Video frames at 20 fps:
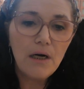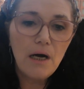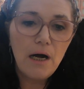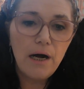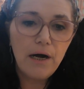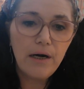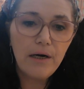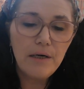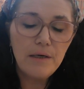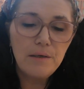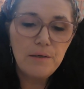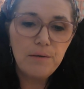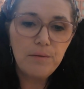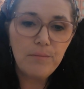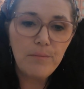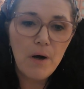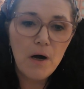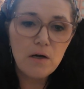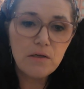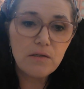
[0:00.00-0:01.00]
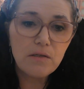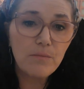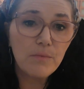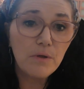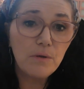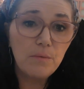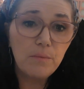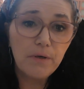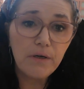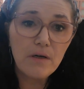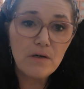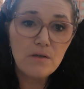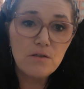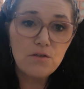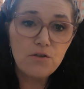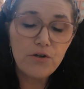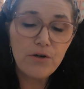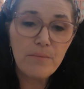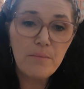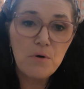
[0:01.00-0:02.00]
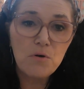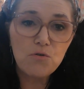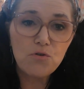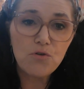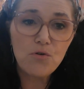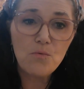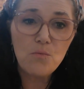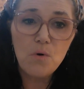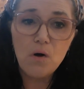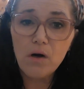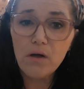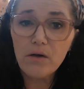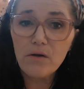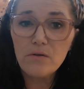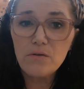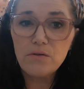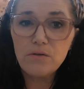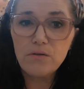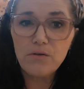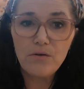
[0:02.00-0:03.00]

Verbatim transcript: Uh, possibly because your emotional waters,